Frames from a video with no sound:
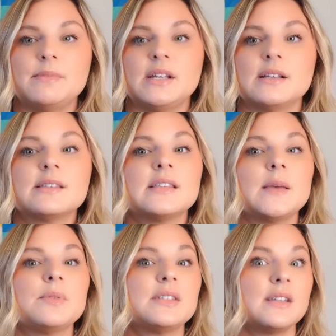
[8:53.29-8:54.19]
and a
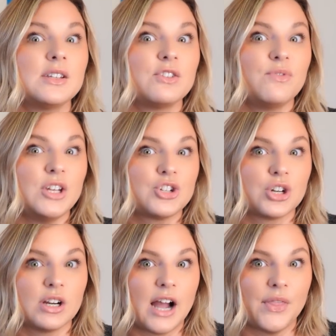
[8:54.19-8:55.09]
slip stitch
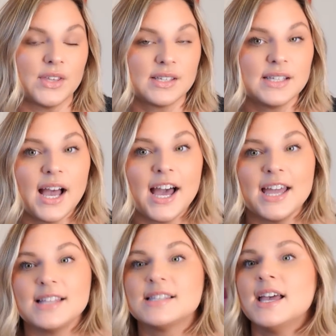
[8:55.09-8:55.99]
feature on the
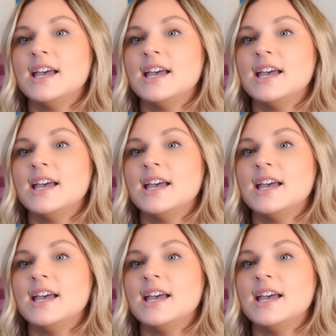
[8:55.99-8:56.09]
sides,